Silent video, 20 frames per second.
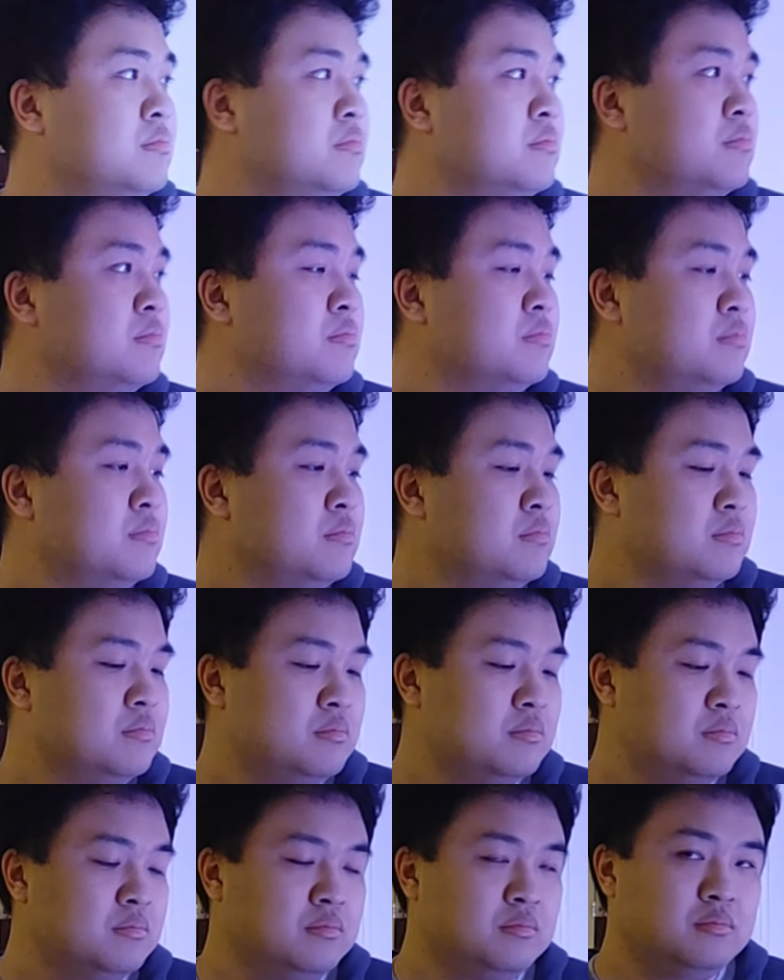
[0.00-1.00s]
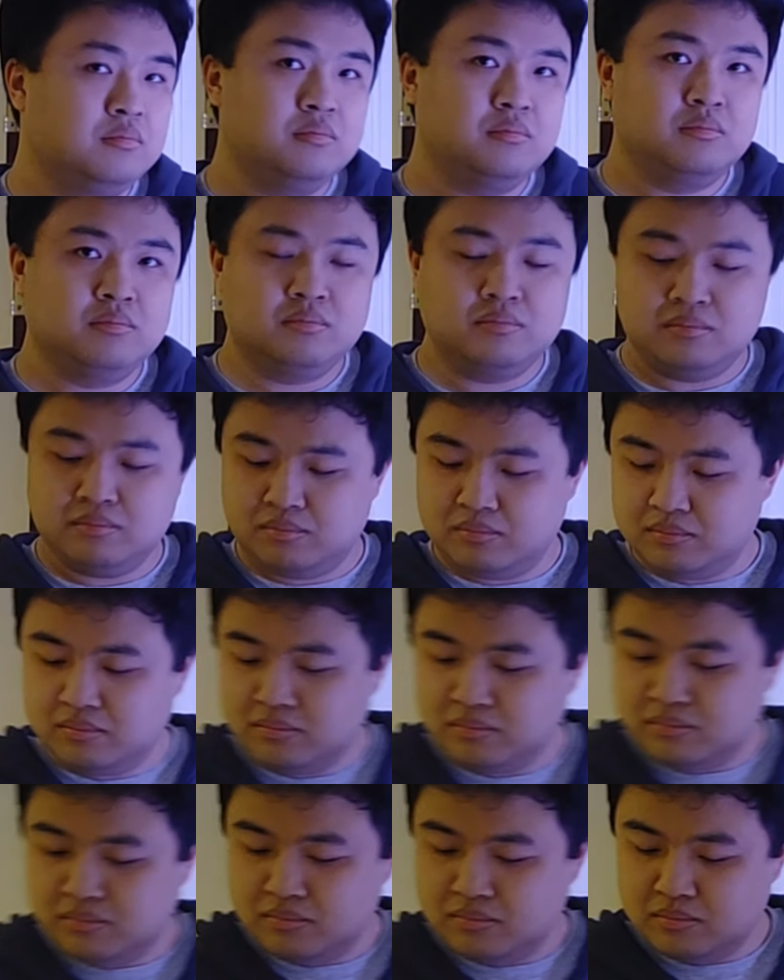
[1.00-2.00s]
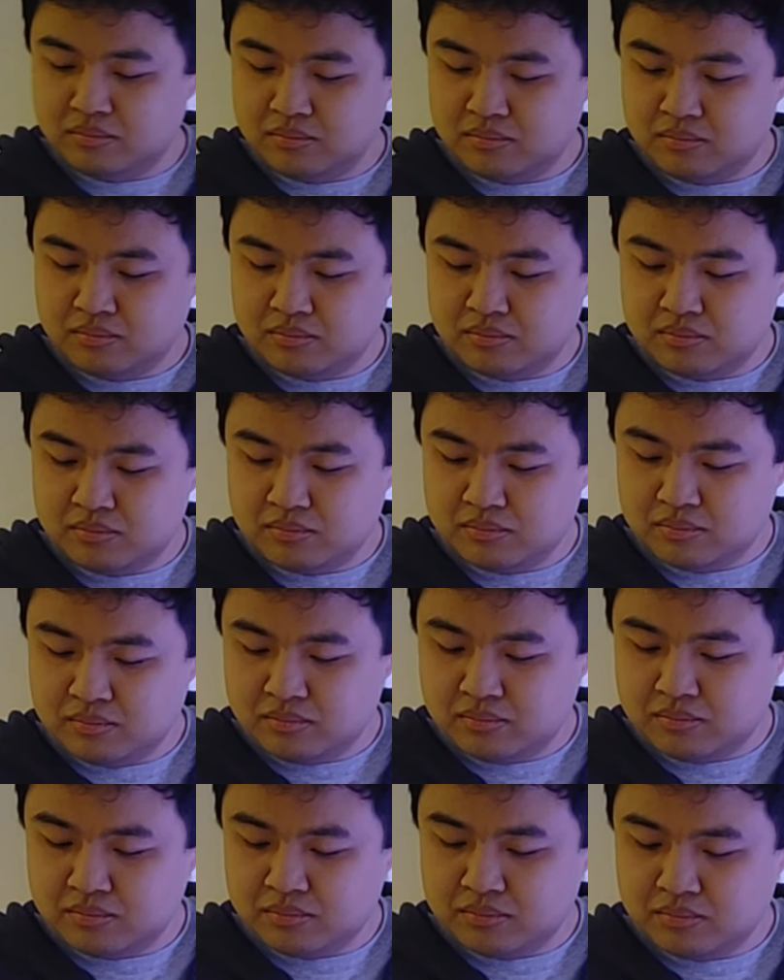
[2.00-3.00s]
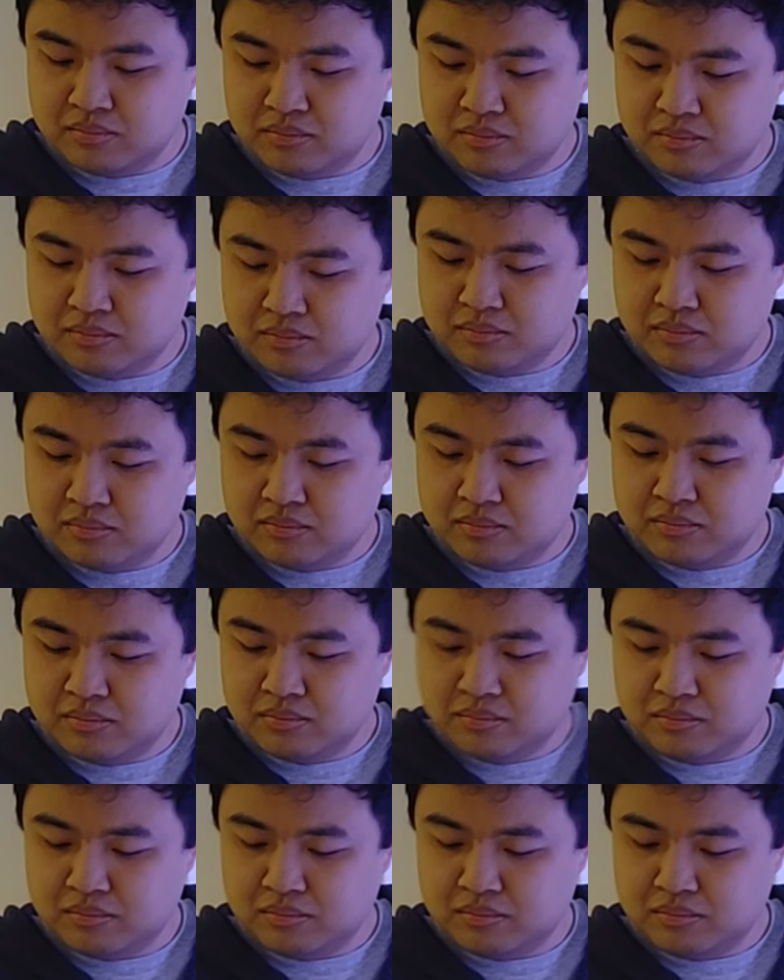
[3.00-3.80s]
Nothing is said.